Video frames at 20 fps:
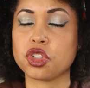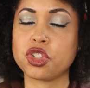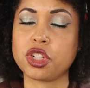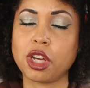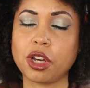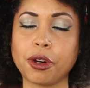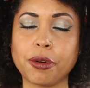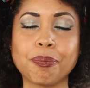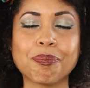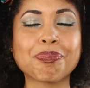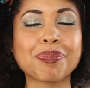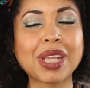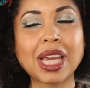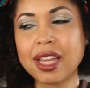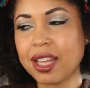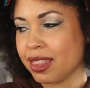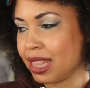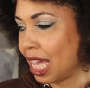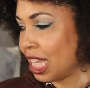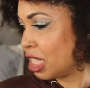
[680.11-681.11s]
So
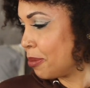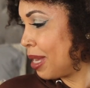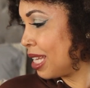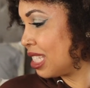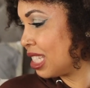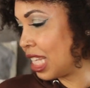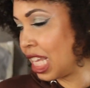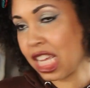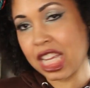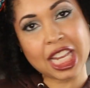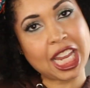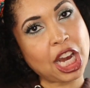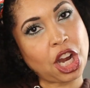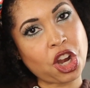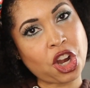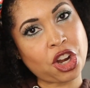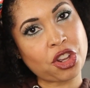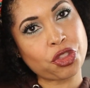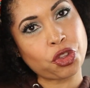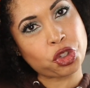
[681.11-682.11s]
that's my
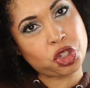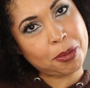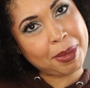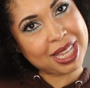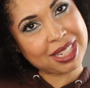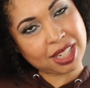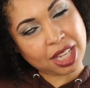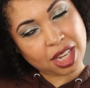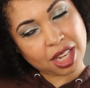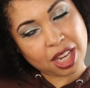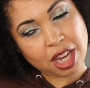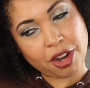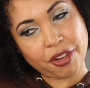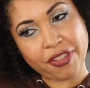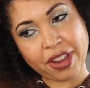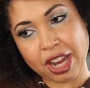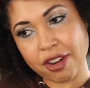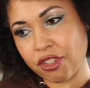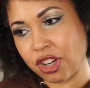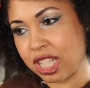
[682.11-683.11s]
skincare. Those are my skincare
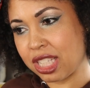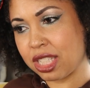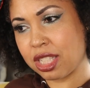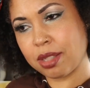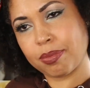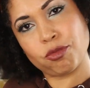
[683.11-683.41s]
favorites.